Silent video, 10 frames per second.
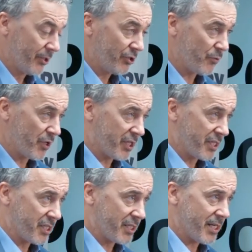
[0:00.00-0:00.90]
So you
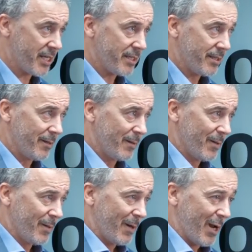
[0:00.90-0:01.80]
can see
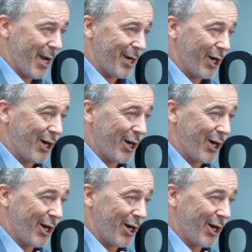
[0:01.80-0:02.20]
in a